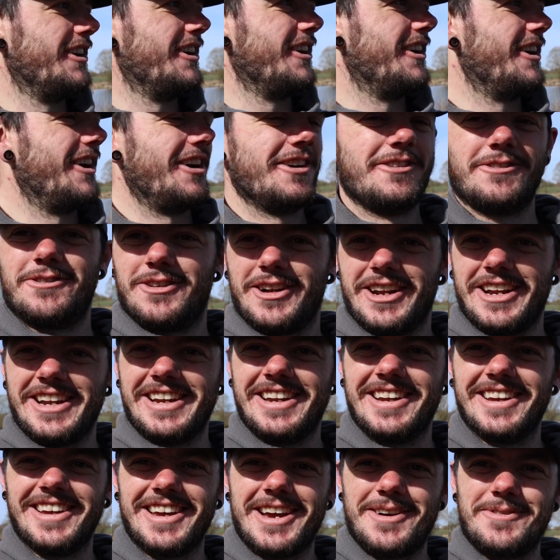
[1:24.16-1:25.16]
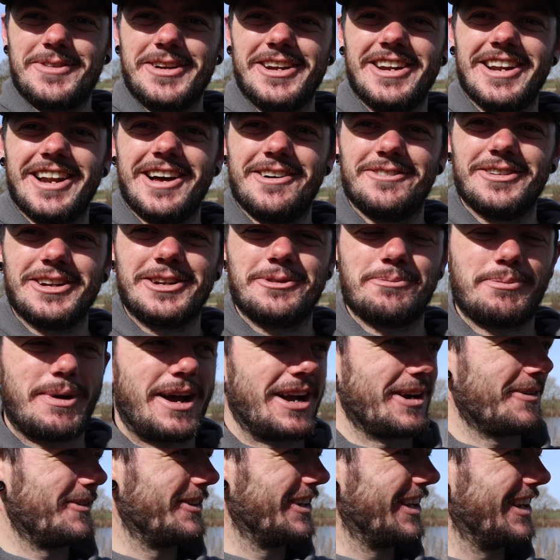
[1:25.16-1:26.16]
hopefully that'd be lovely to
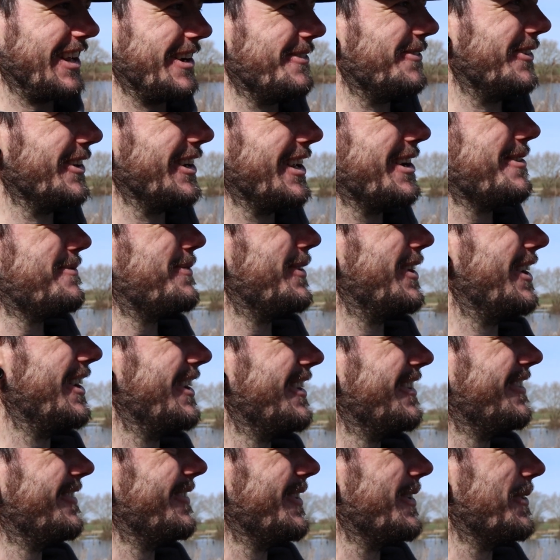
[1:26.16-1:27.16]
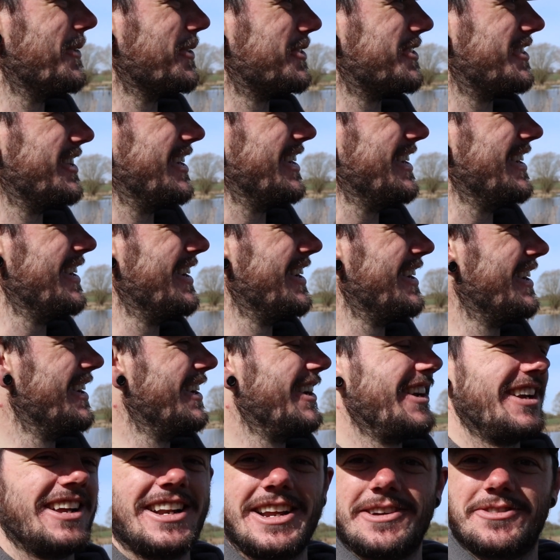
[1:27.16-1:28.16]
bag one of them, wouldn't it? But we will see.
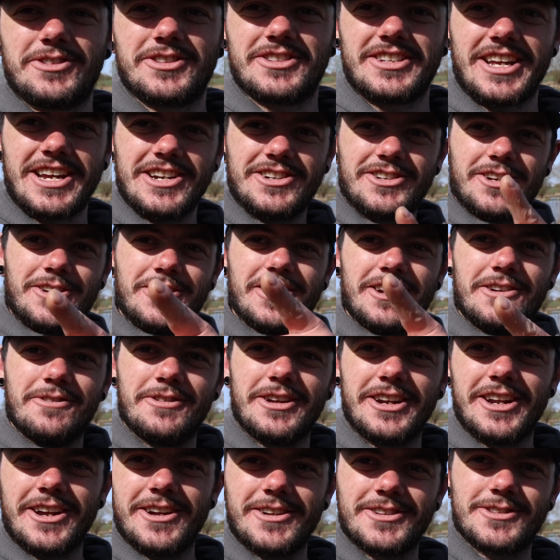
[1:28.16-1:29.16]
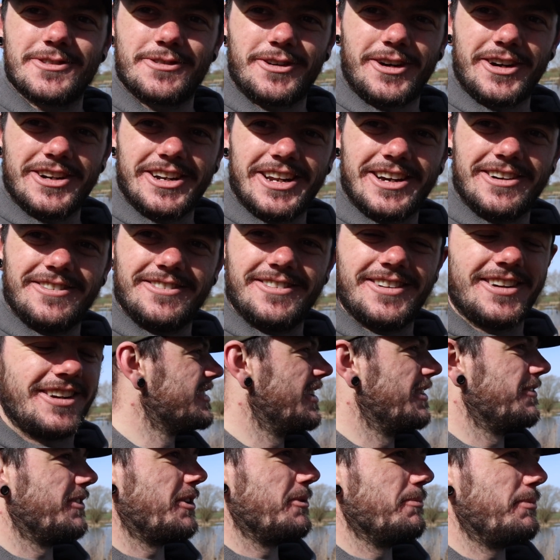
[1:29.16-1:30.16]
You'll have to stay tuned in the video to find out.
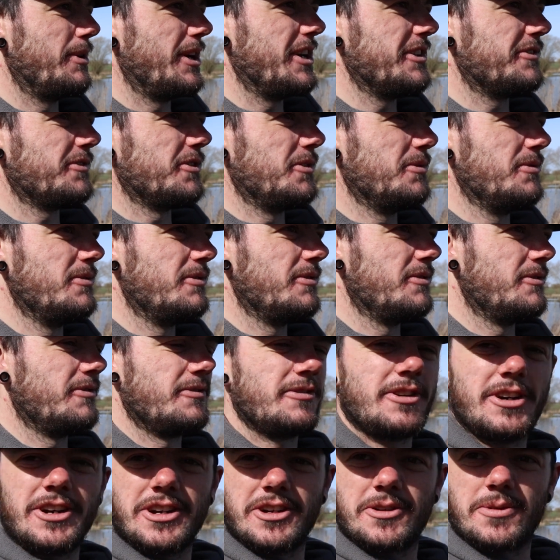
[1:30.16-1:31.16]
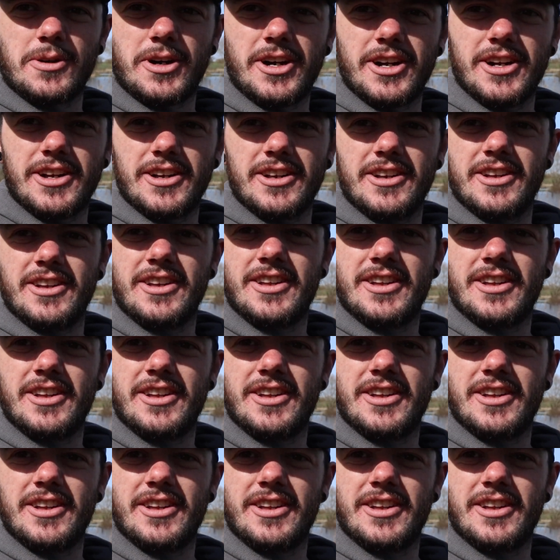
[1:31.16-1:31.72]
Lovely and peaceful, very quiet.